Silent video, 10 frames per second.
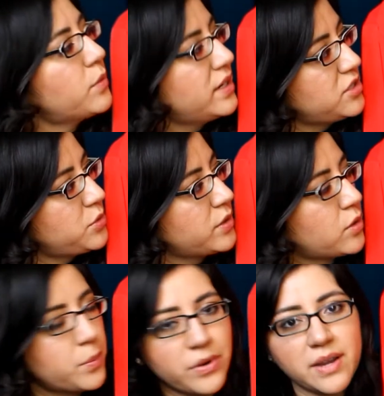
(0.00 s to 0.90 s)
wanted to
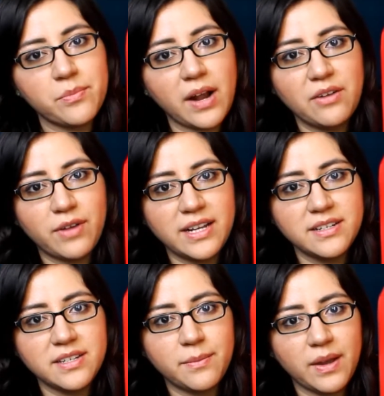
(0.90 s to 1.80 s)
incorporate bright red
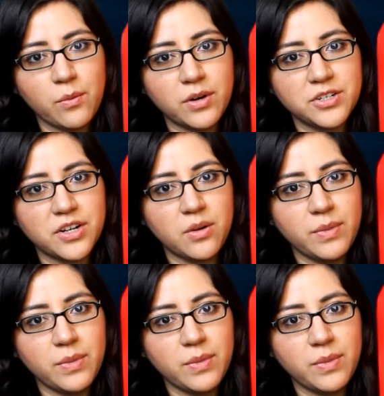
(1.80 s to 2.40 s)
into my wardrobe